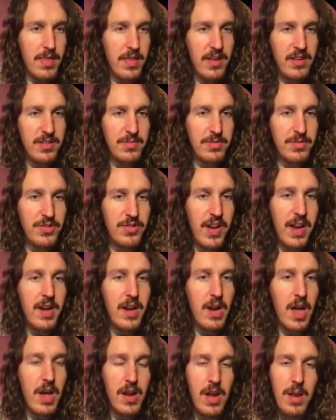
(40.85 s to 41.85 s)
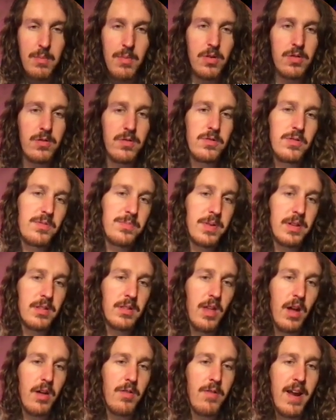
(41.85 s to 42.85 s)
these machine learning models, but
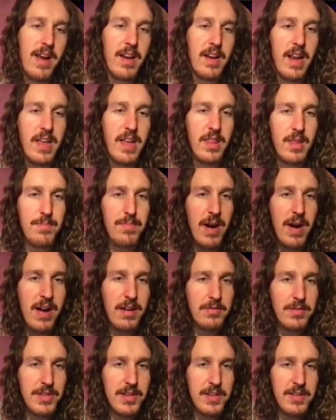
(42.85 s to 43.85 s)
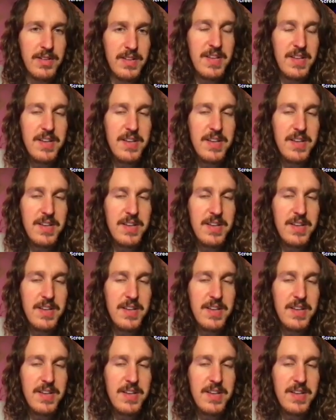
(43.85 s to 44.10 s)
directly in the browser,